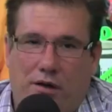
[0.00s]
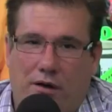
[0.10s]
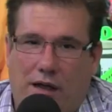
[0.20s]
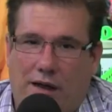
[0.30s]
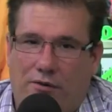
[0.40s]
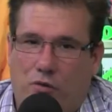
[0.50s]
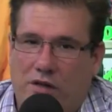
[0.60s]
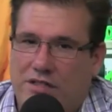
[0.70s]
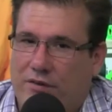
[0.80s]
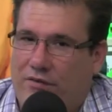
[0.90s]
night,
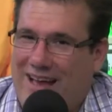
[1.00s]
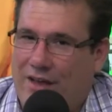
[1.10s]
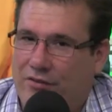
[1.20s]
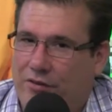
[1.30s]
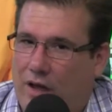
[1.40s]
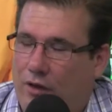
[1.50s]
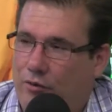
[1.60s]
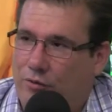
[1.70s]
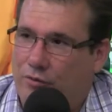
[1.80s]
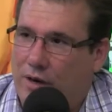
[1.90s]

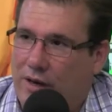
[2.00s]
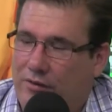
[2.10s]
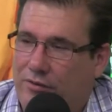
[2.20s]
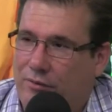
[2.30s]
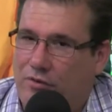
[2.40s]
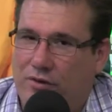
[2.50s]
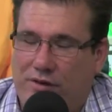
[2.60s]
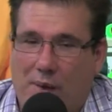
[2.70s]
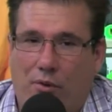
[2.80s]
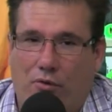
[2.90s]
$27,000 was raised, which
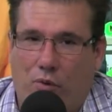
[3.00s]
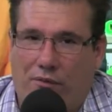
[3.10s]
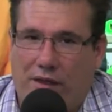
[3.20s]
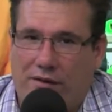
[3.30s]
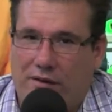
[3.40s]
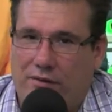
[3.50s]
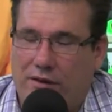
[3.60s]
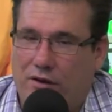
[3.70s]
doubled what they did the year